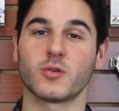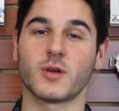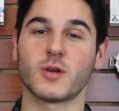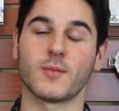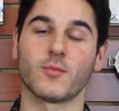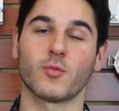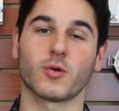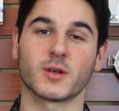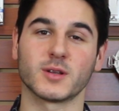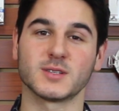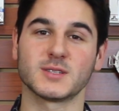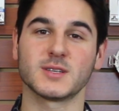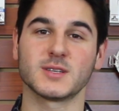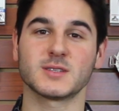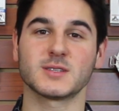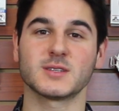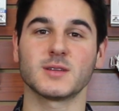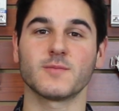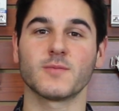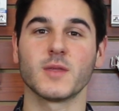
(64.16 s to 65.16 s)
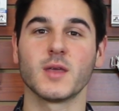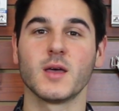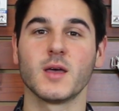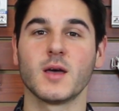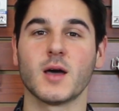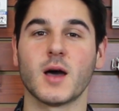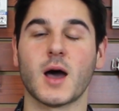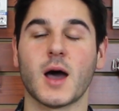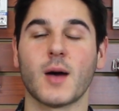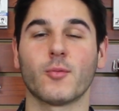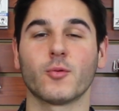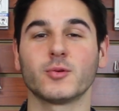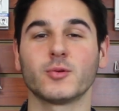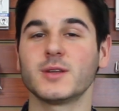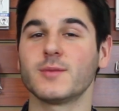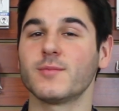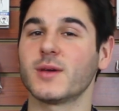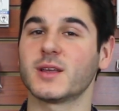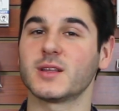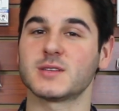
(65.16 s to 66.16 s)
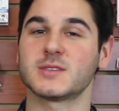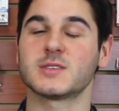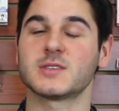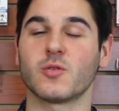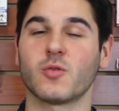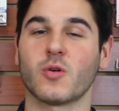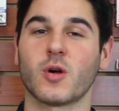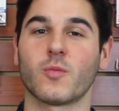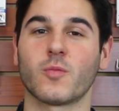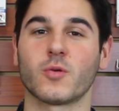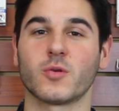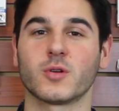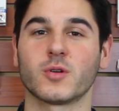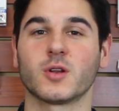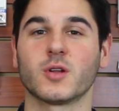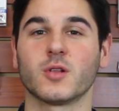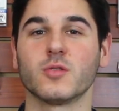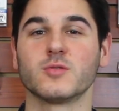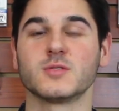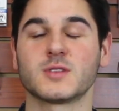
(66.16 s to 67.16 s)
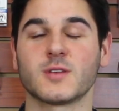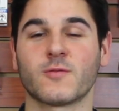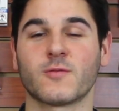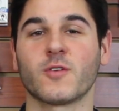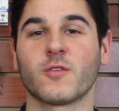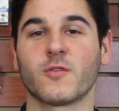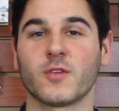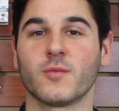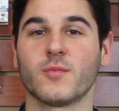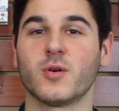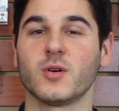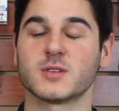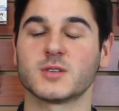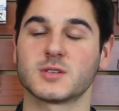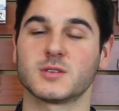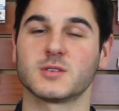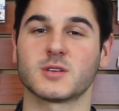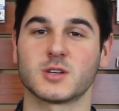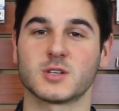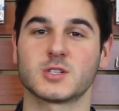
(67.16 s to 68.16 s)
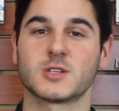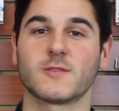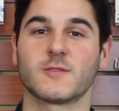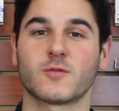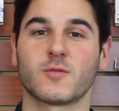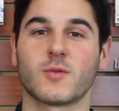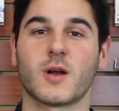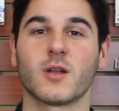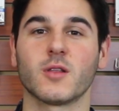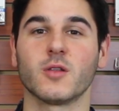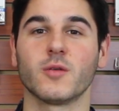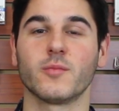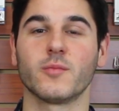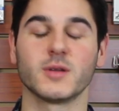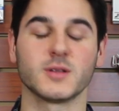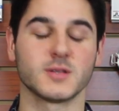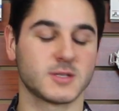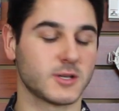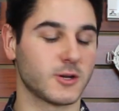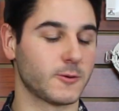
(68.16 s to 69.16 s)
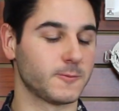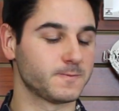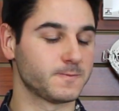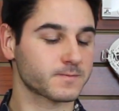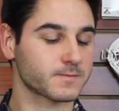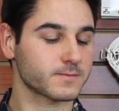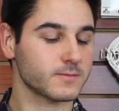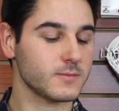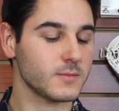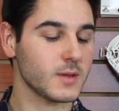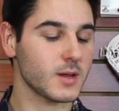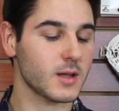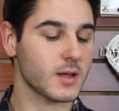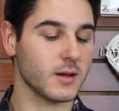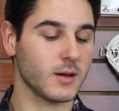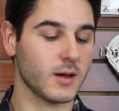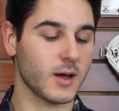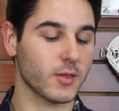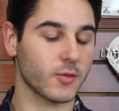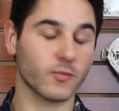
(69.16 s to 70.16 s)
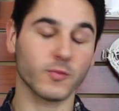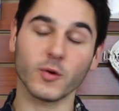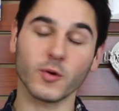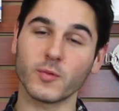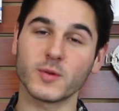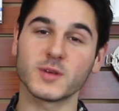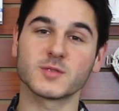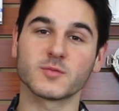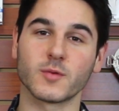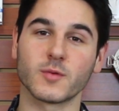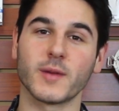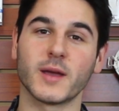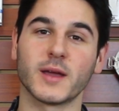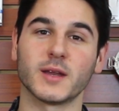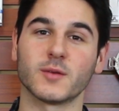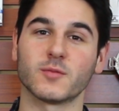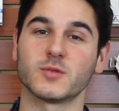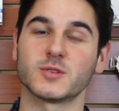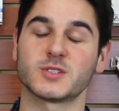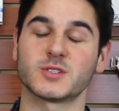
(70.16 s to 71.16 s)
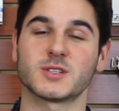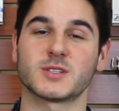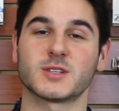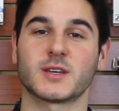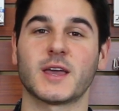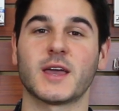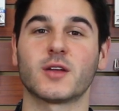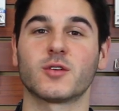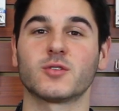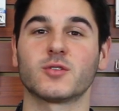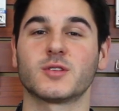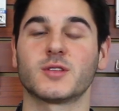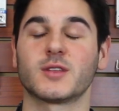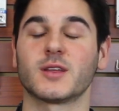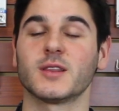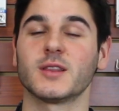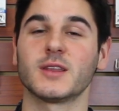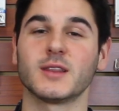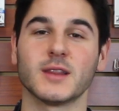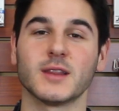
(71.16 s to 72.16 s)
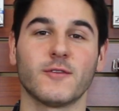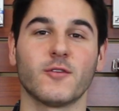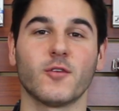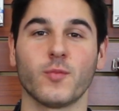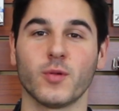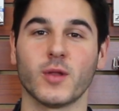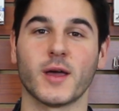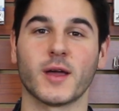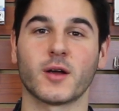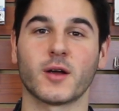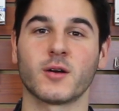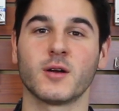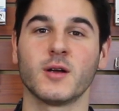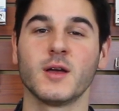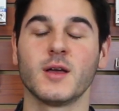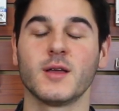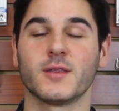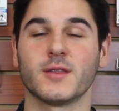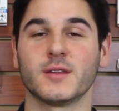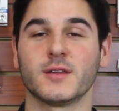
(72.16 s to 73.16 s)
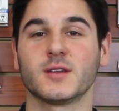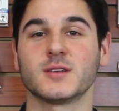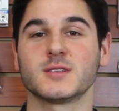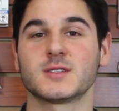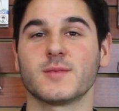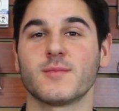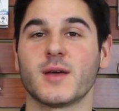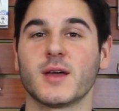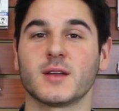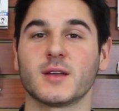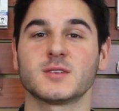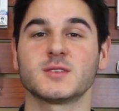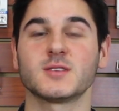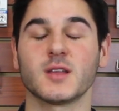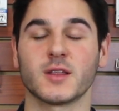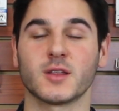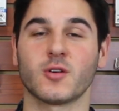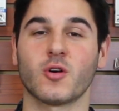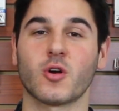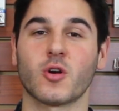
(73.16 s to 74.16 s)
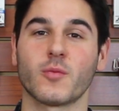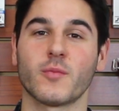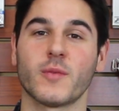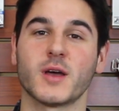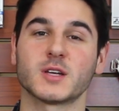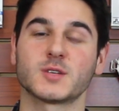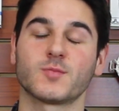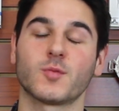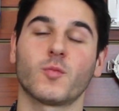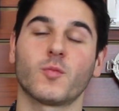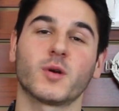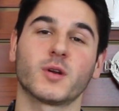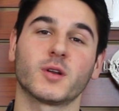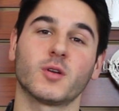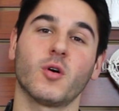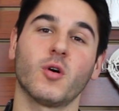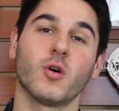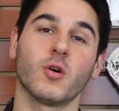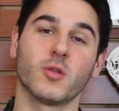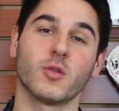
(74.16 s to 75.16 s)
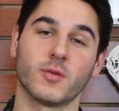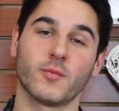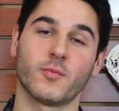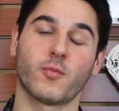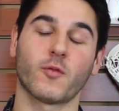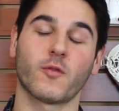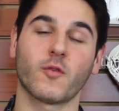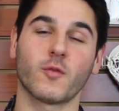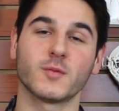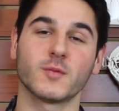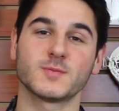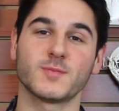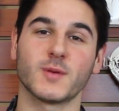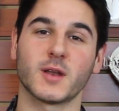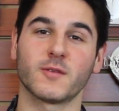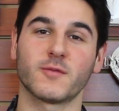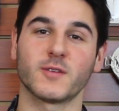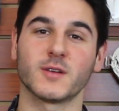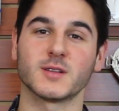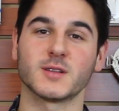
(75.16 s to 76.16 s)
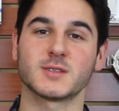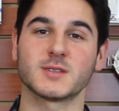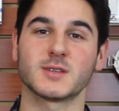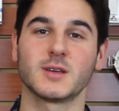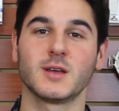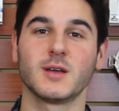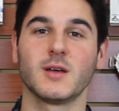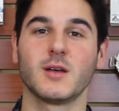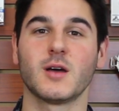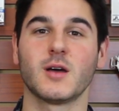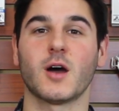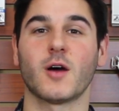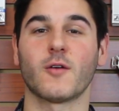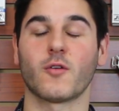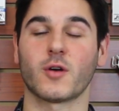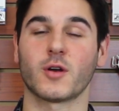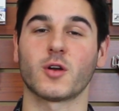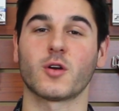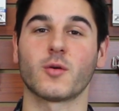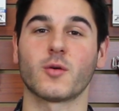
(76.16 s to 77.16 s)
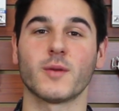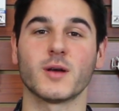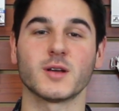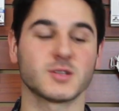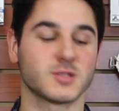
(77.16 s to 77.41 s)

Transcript: and more consistent. But we didn't make it so hard where we're going to lose the feel for the ball, so we're going to shift around a little bit. So the real reason we made it was just to cater to the elite-level player that does demand a slightly harder mesh but wanted all the performance benefits of our HeroMesh.